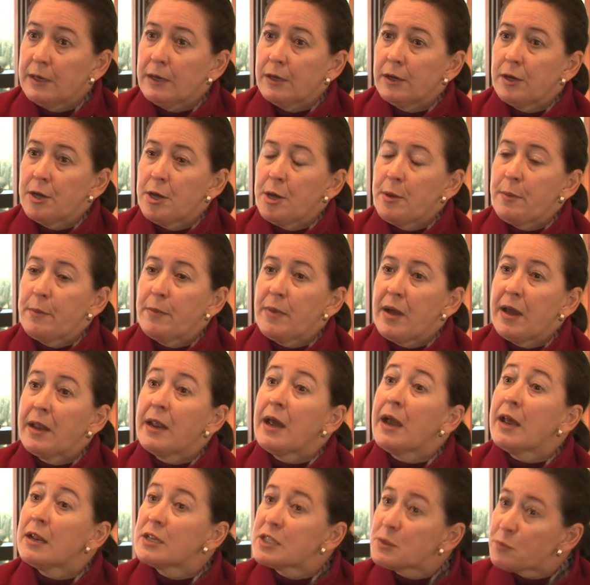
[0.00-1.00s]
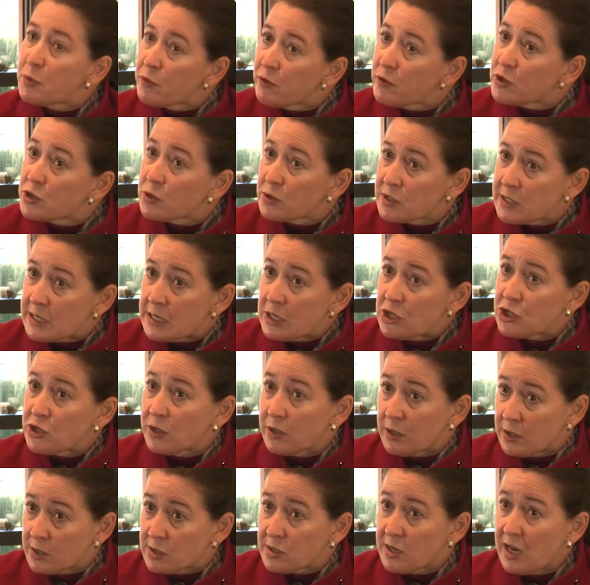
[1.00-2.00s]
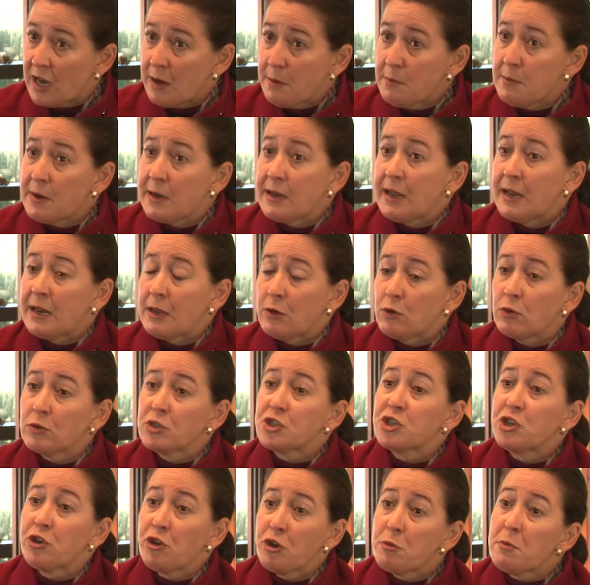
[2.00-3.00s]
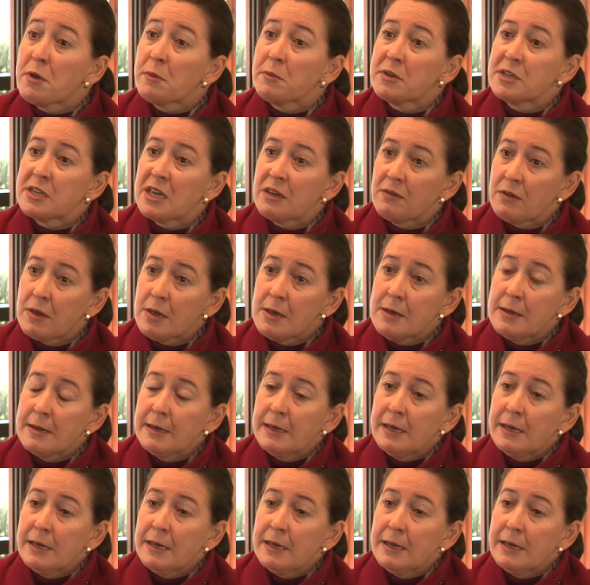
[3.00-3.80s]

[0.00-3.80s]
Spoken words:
And I had a spiritual teacher at the time, a lady called Shirumama Devi.